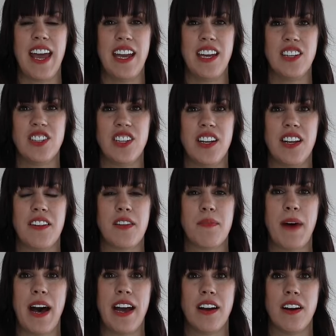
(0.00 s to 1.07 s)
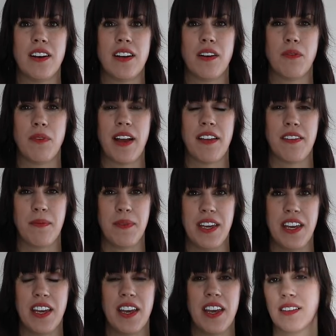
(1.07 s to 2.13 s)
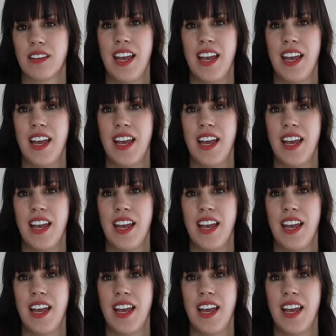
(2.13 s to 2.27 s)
Asian-inspired recipe.